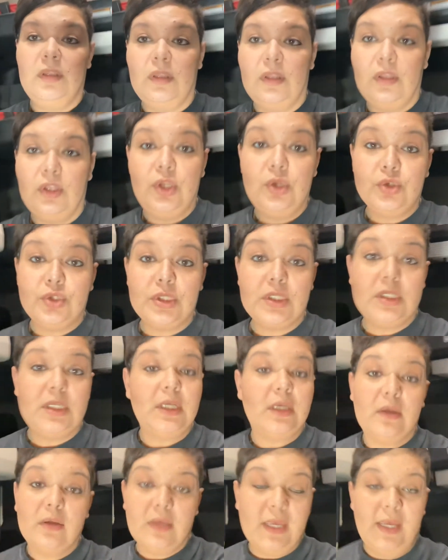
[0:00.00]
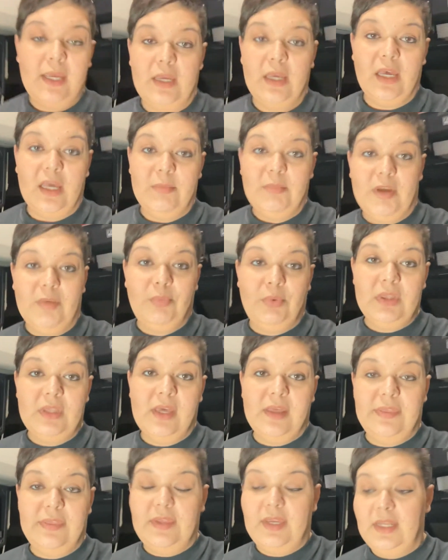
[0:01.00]
you still can't come up with
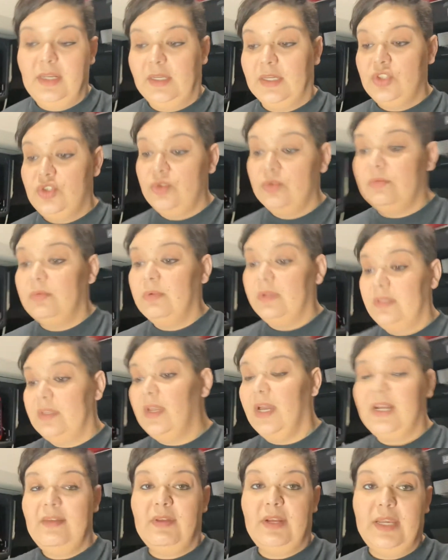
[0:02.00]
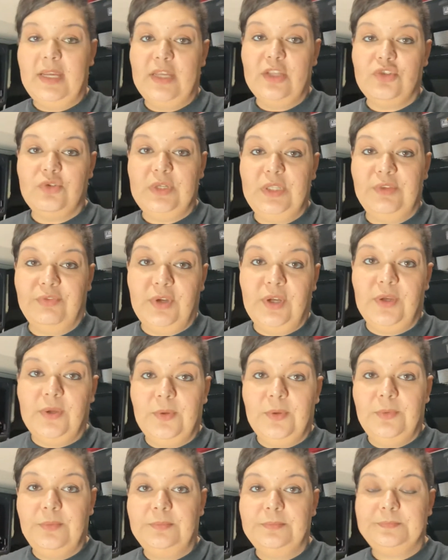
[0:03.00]
nothing because you're not even answering the
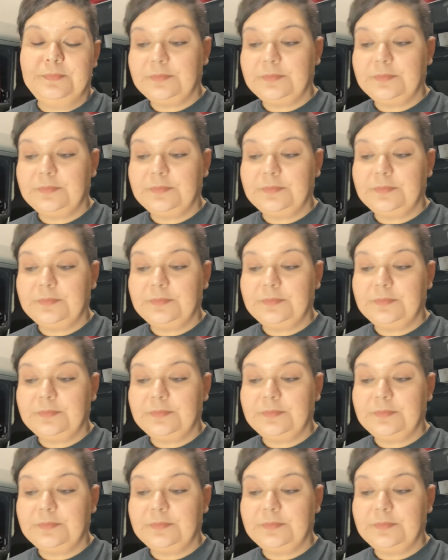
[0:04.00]
phone.